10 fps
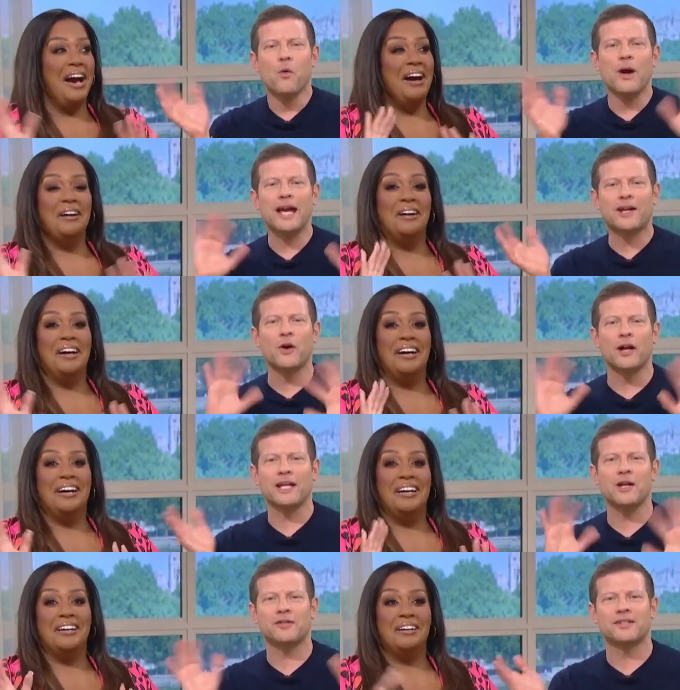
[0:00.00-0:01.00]
Speaker 1: We're
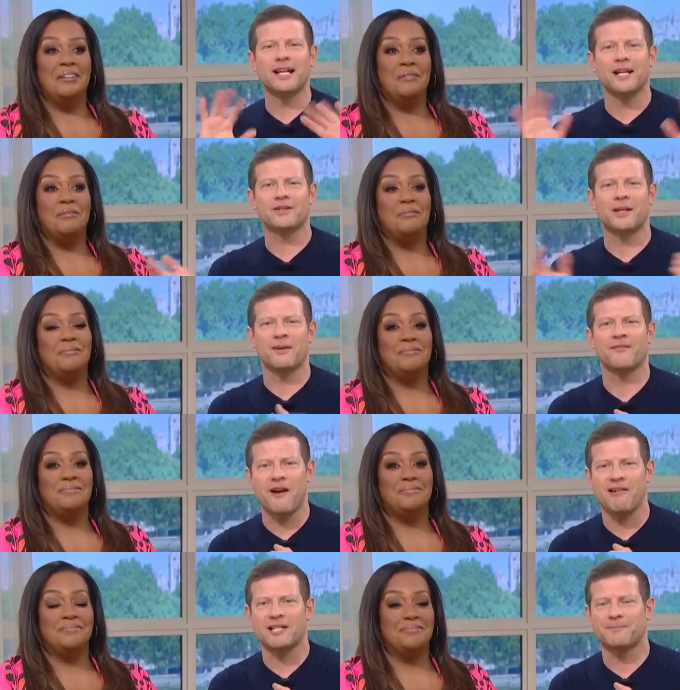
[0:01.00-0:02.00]
calling you to tell you something
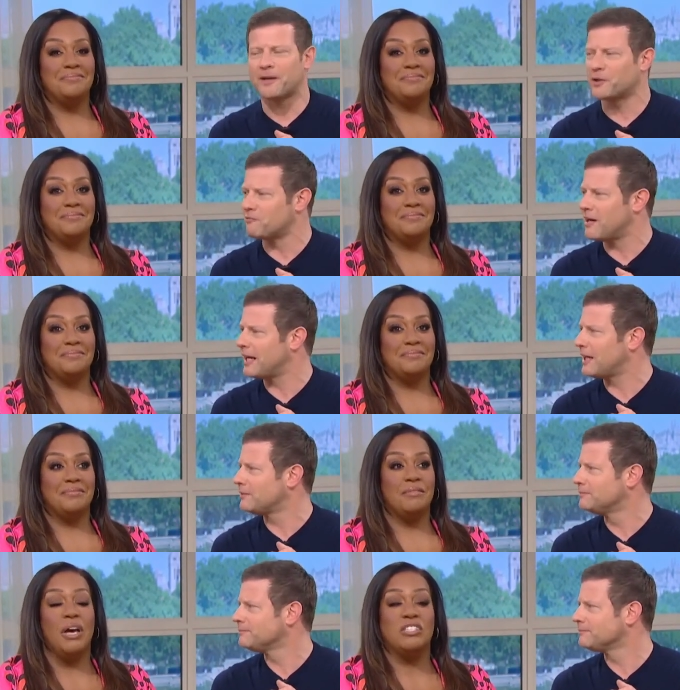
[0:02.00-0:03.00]
very special, right,
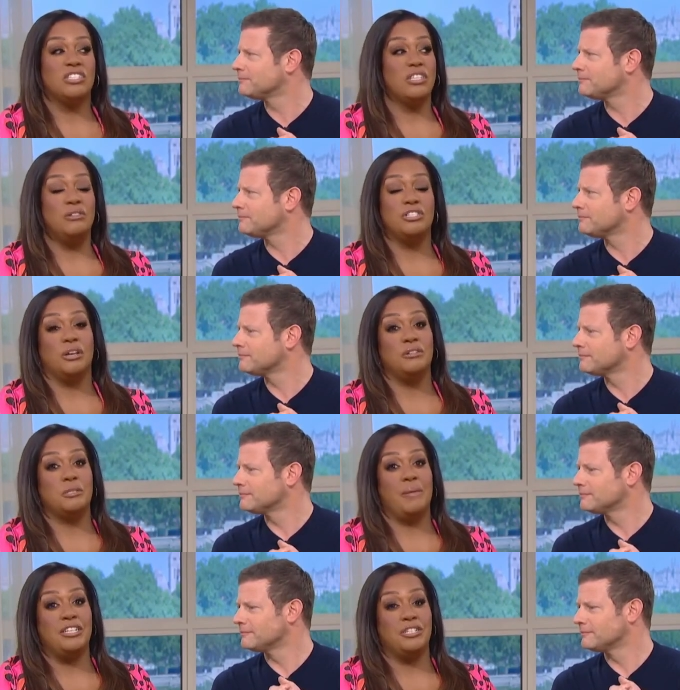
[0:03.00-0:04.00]
Al?
Speaker 2: But so, so
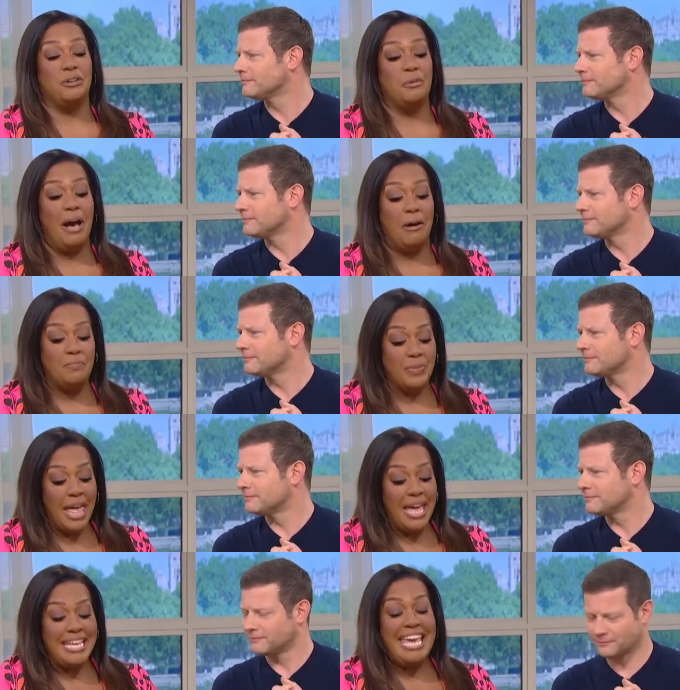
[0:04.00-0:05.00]
special. Well,
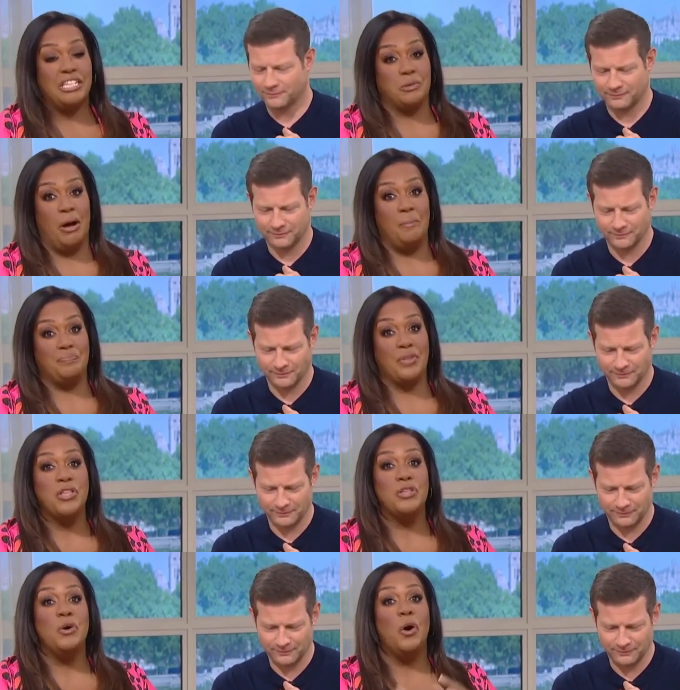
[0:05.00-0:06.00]
guess what?
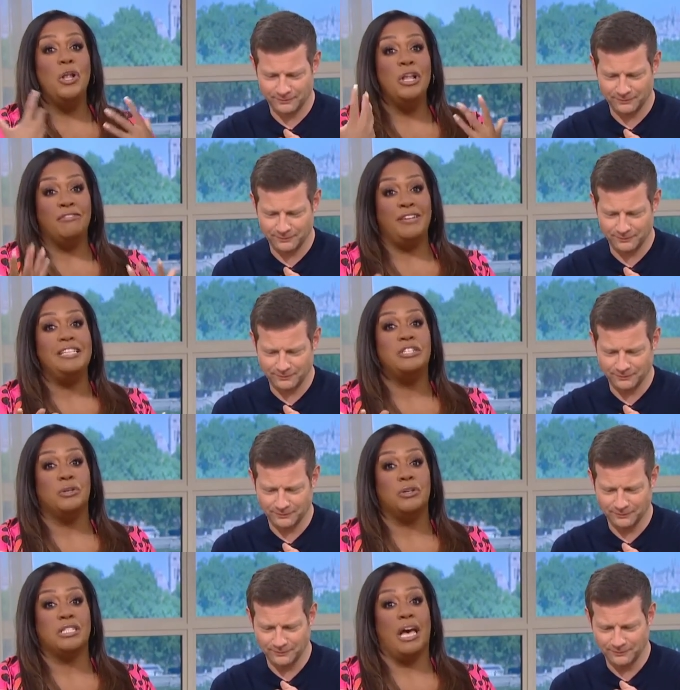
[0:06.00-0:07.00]
Your lovely
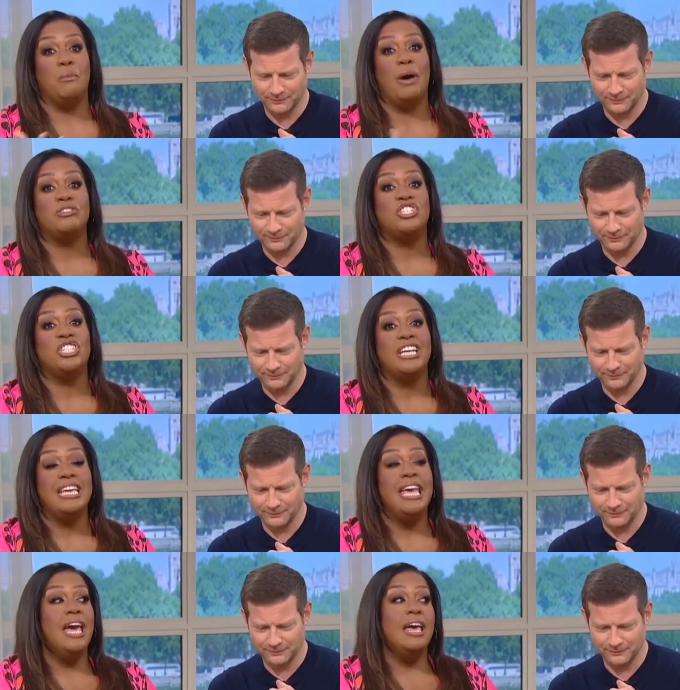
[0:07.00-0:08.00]
daughter, well,
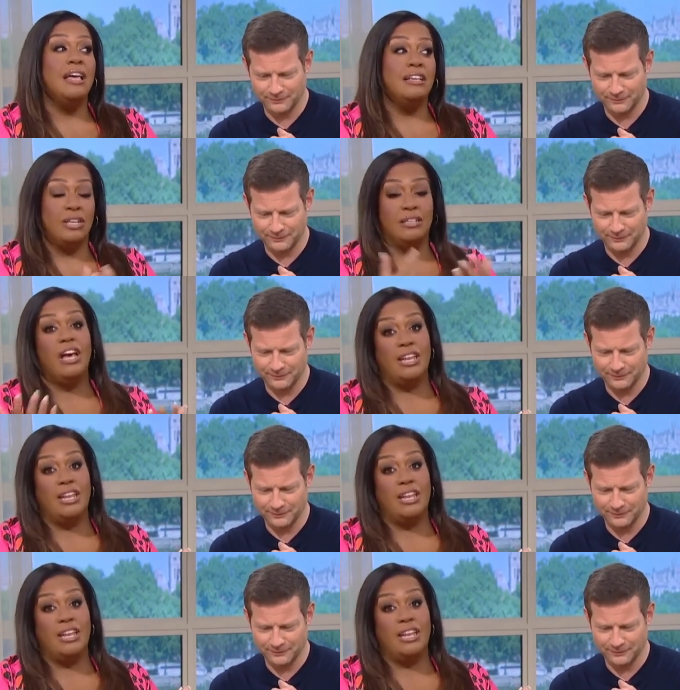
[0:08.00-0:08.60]
she... Her